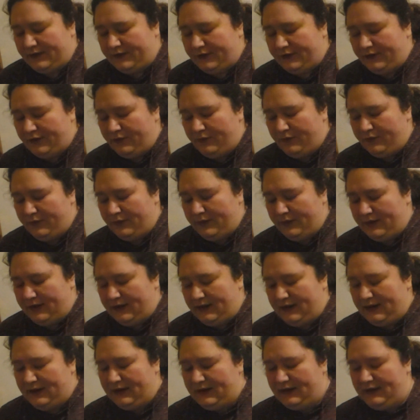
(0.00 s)
So
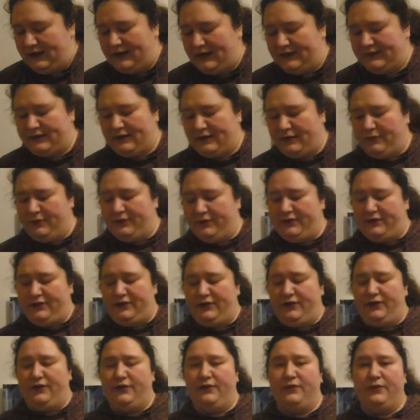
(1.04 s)
let's go on
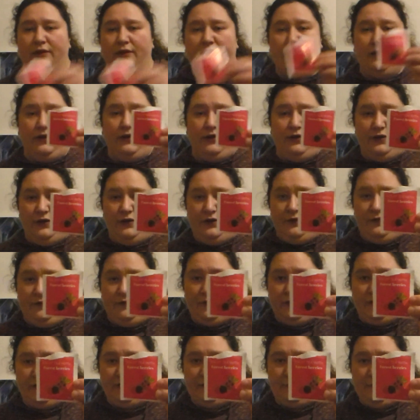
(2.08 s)
to
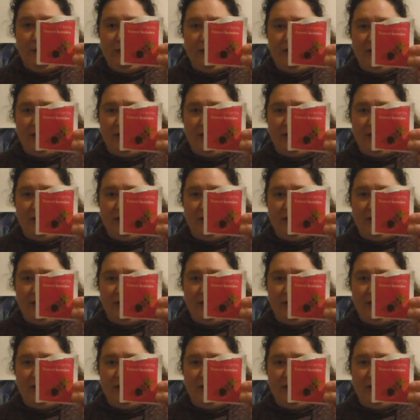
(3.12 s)
forest